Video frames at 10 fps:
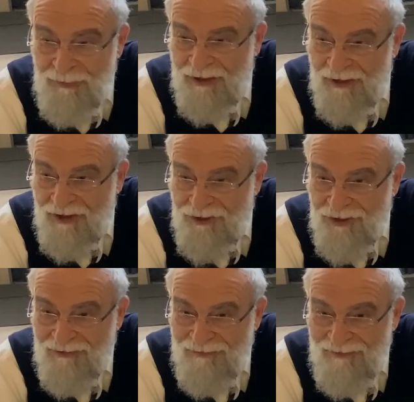
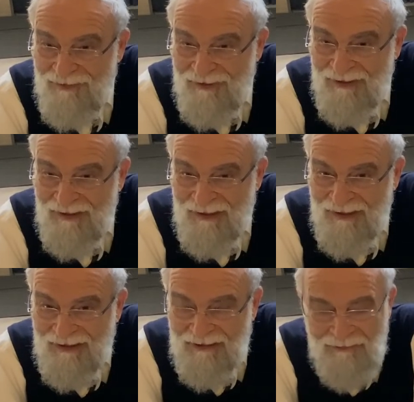condition.
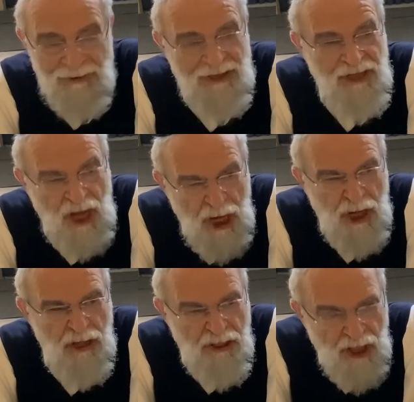We take
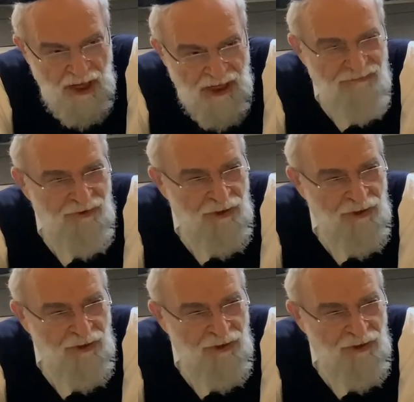things for